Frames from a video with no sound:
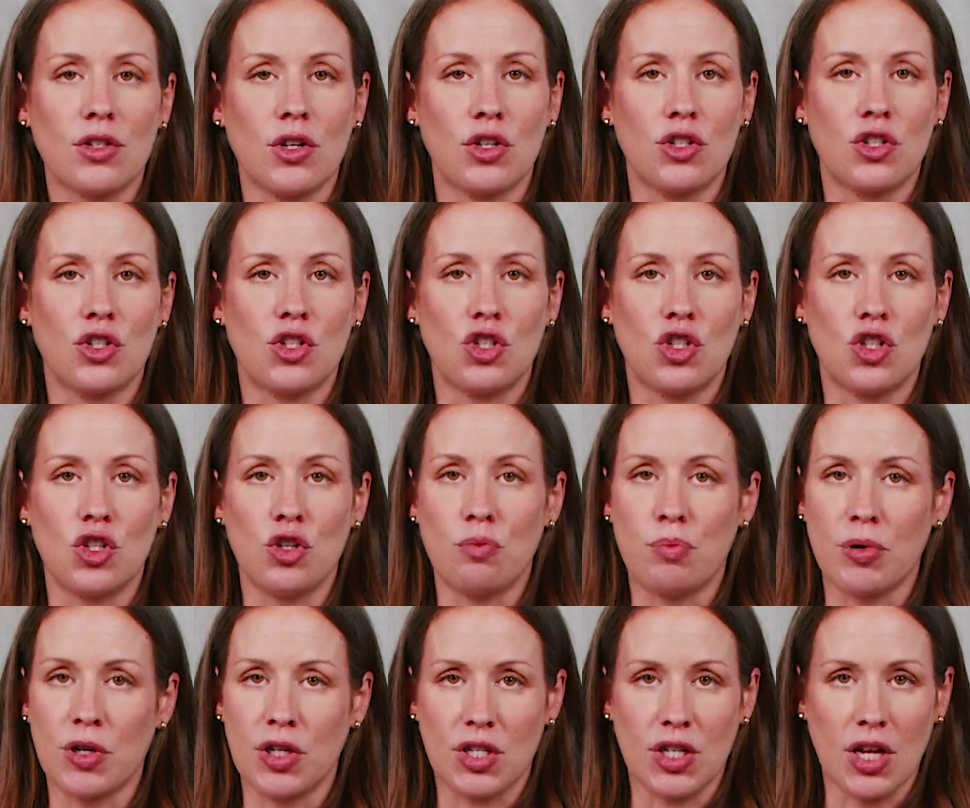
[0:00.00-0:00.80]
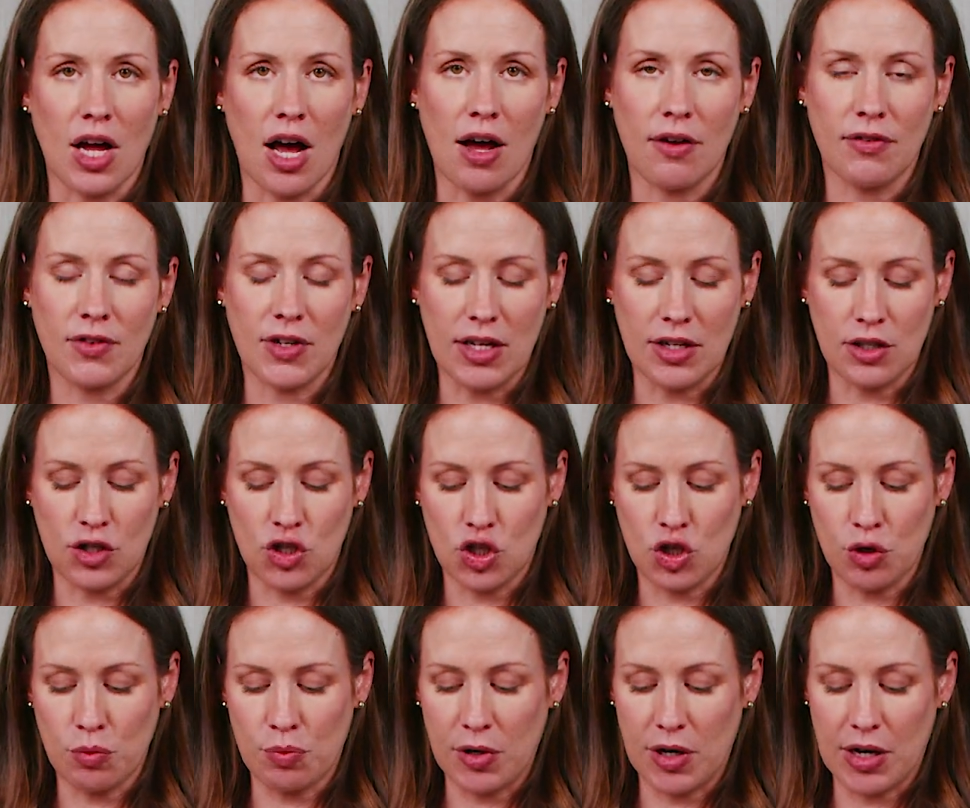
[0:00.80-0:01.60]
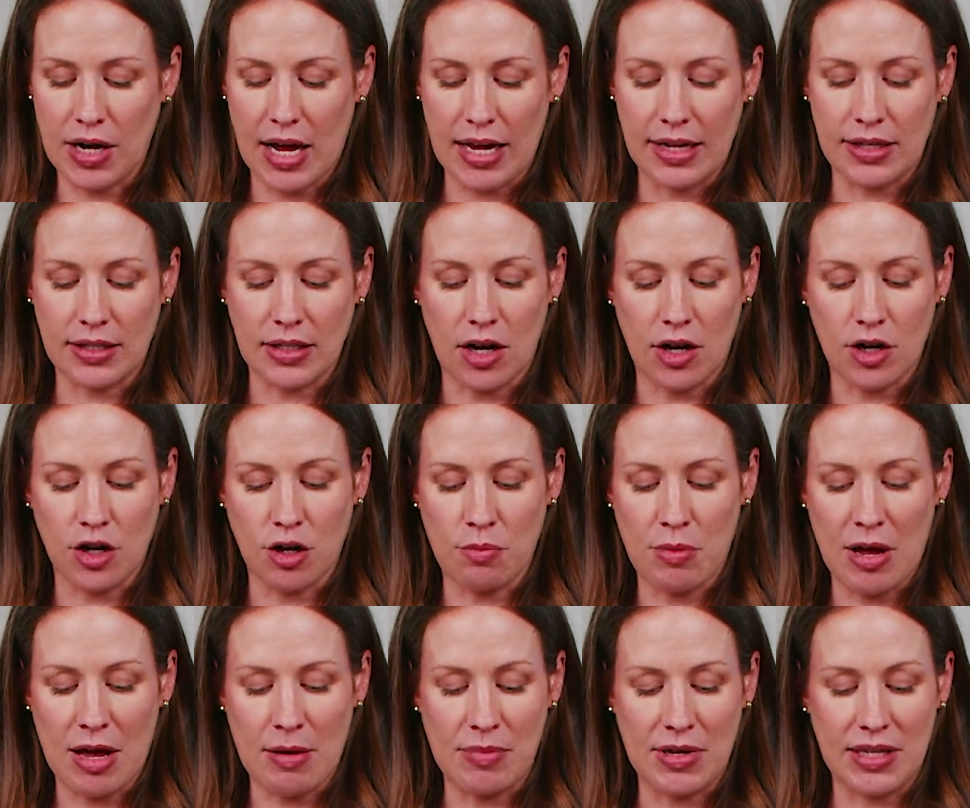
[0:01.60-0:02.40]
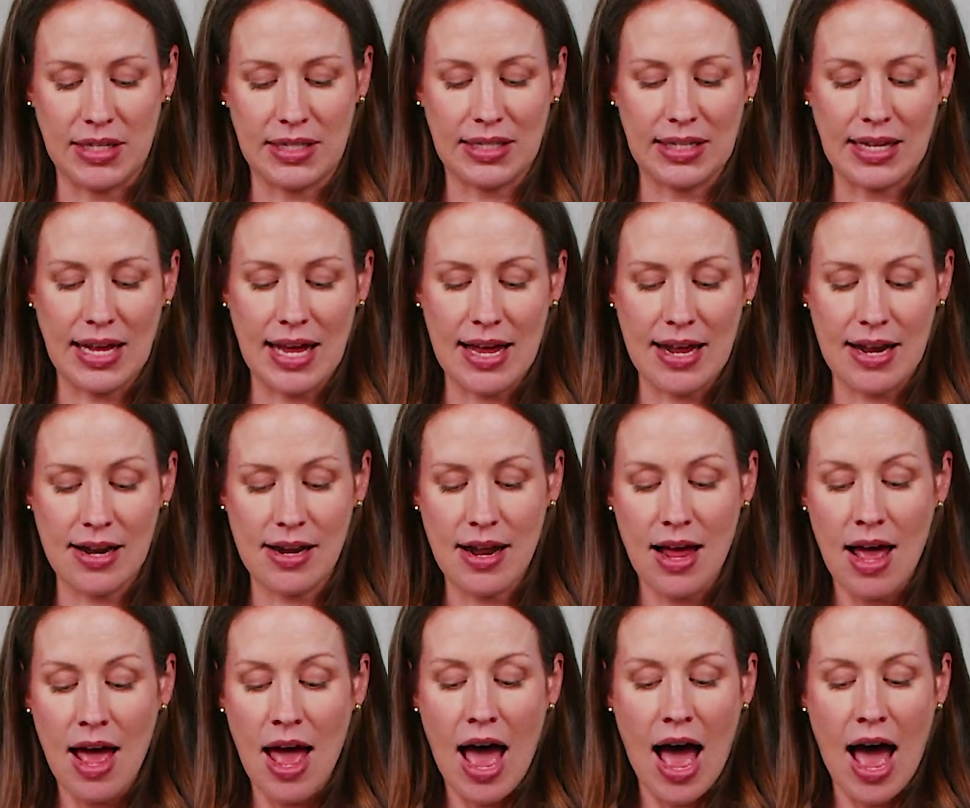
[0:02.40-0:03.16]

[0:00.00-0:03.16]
are super soft and super nice on your baby's skin.